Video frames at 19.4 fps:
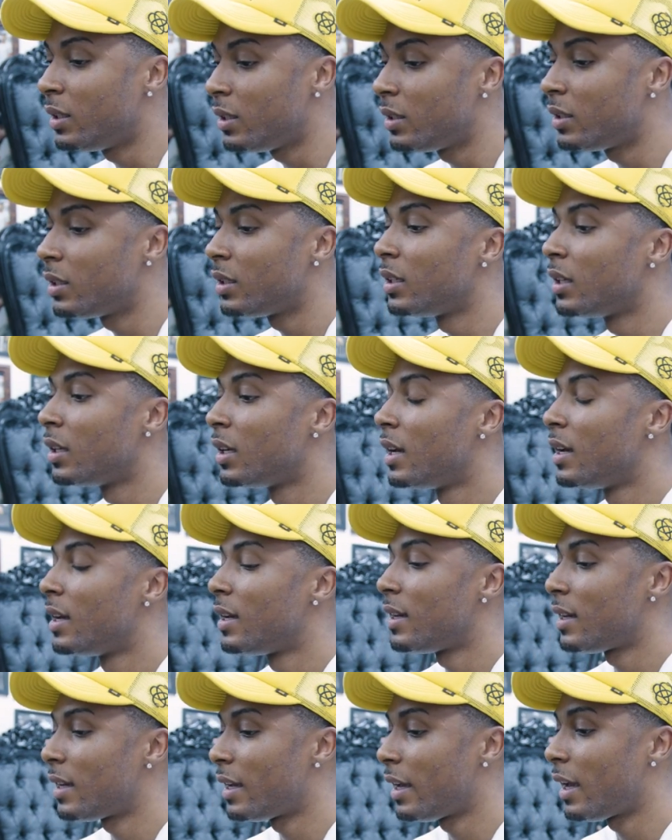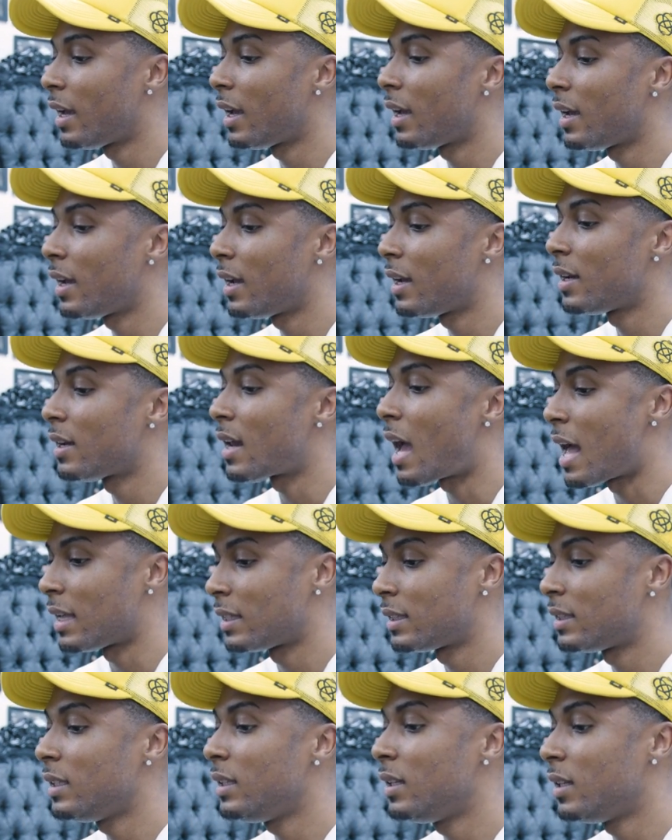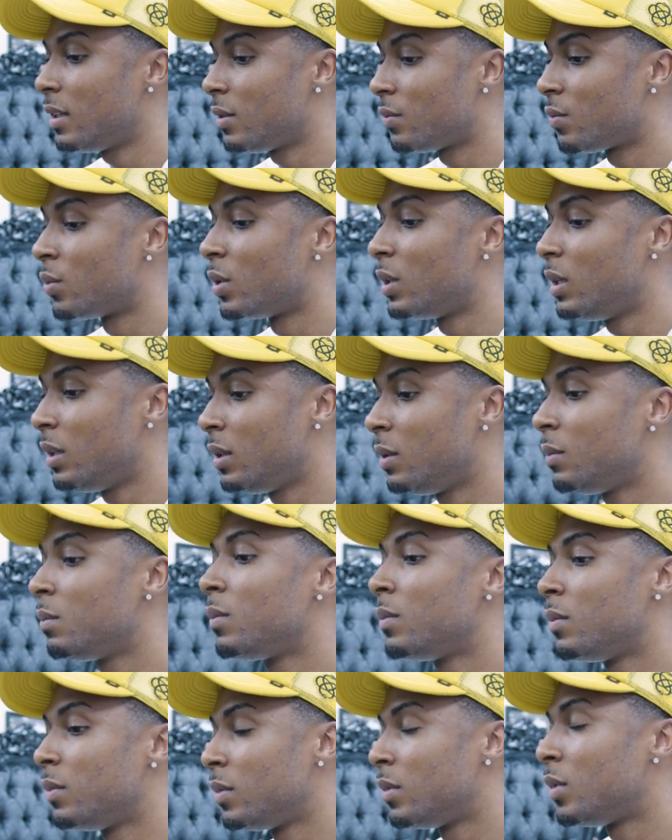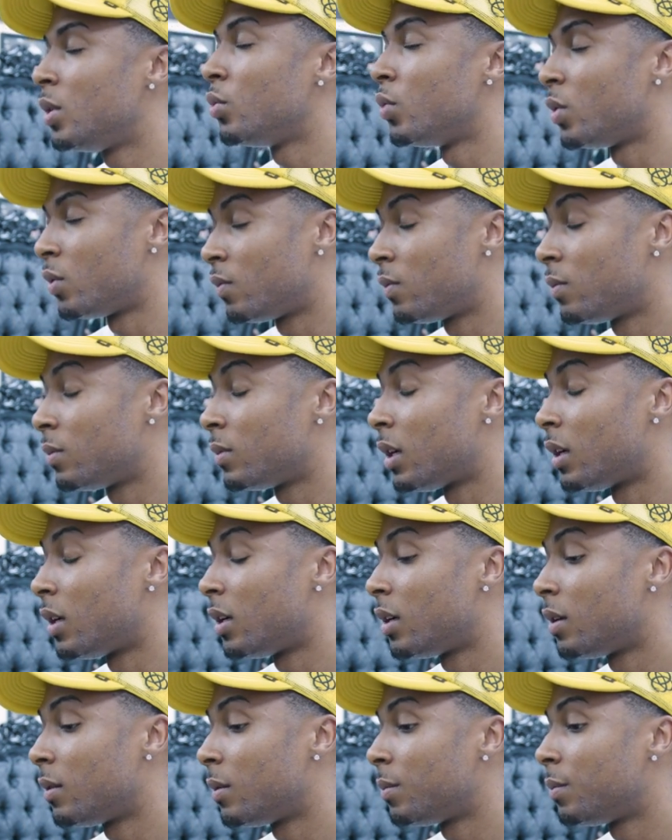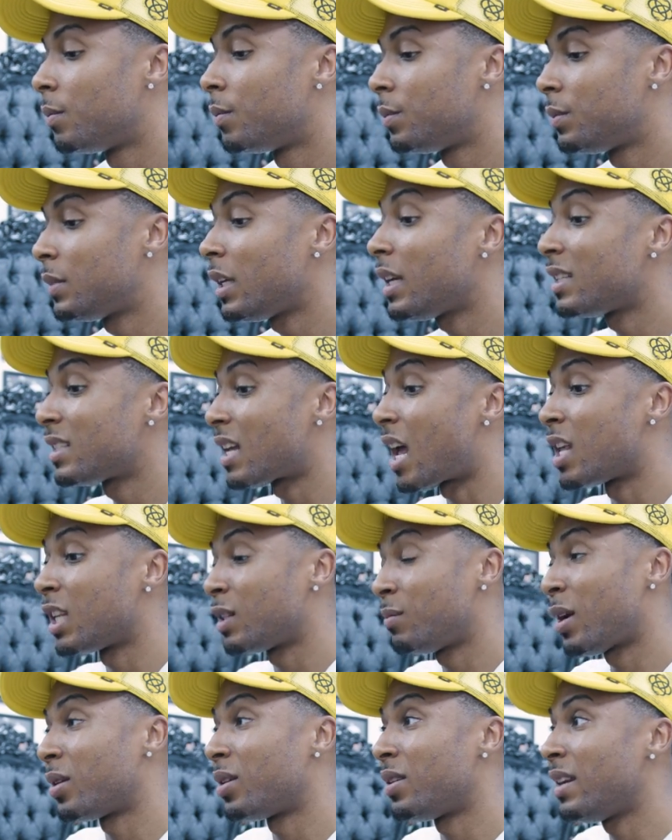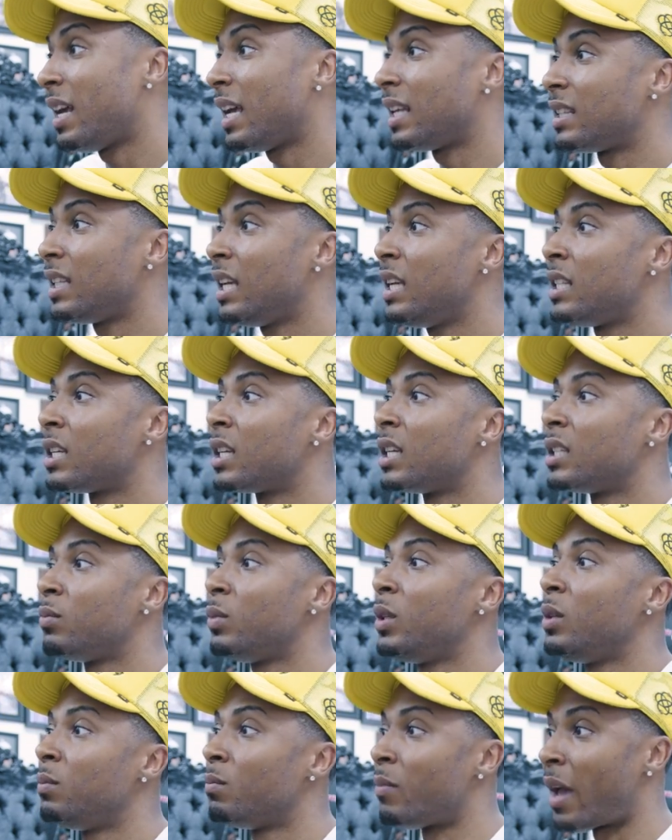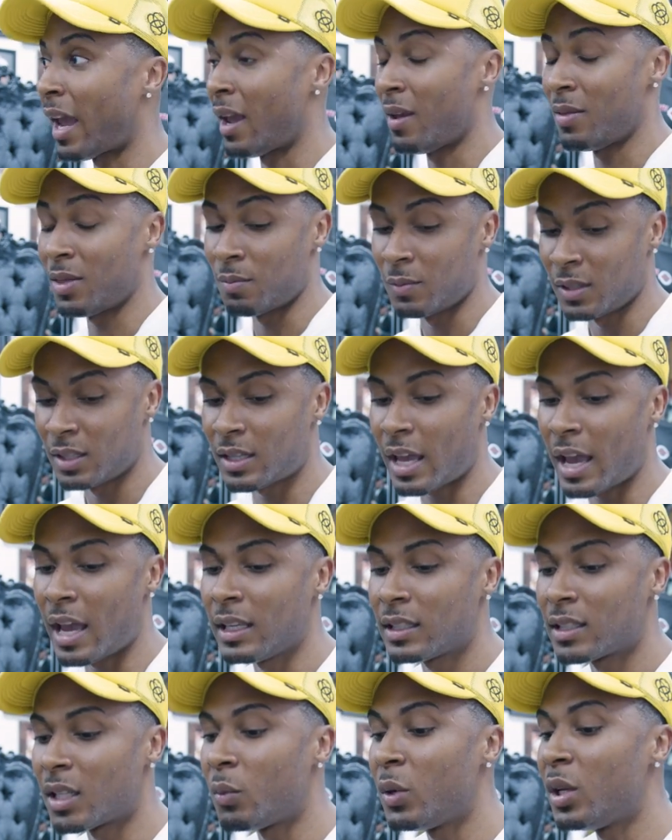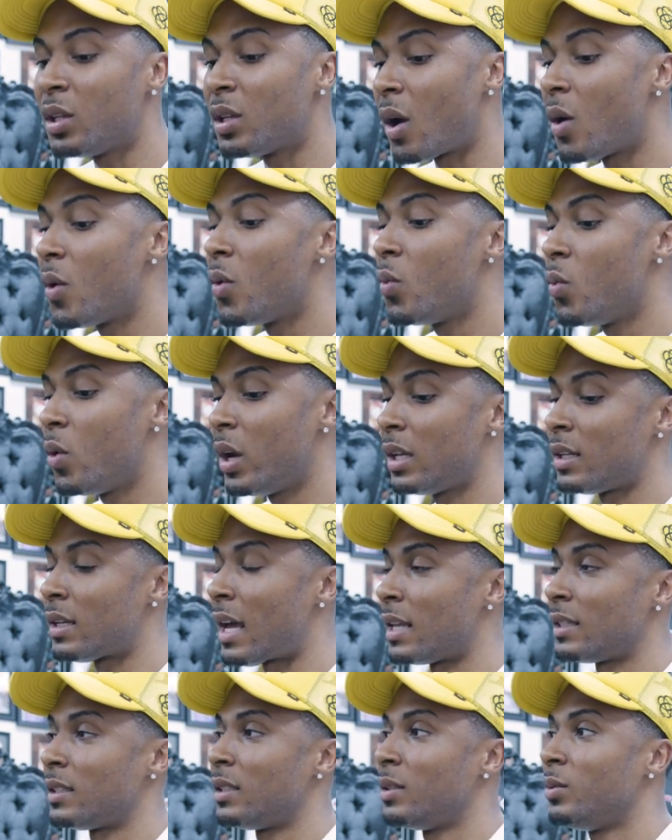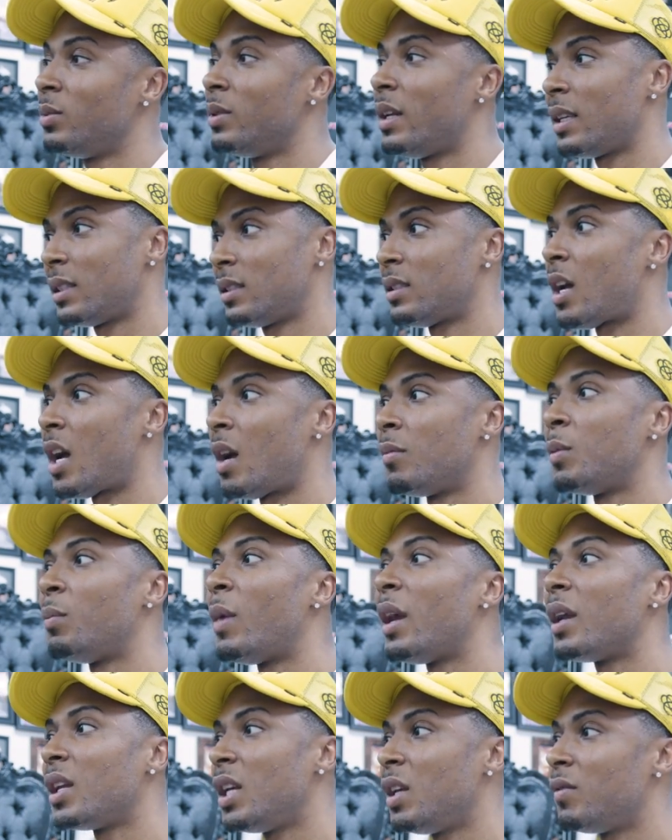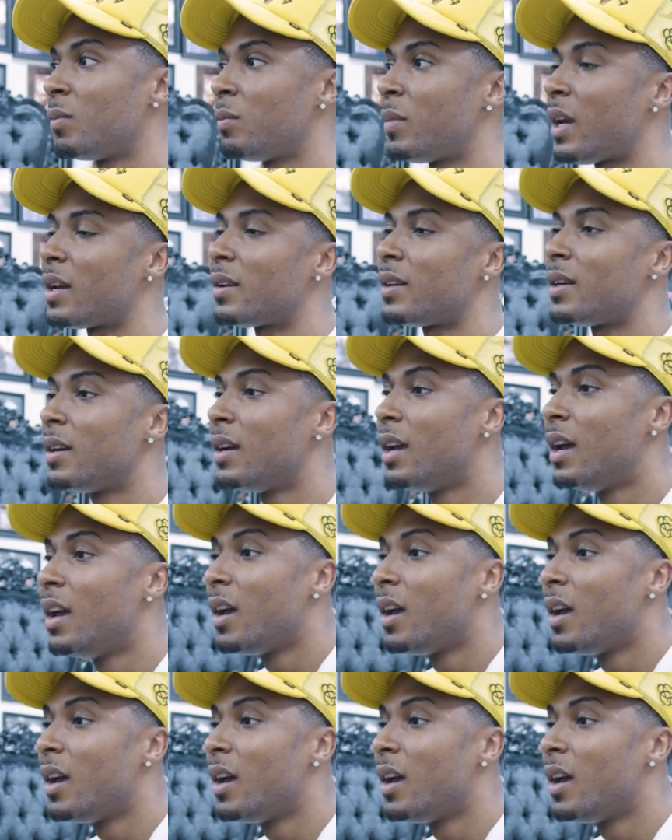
good, and I see it really doing 10 times better next season, because we made the mistake, so we know what not to do next time to make it even better.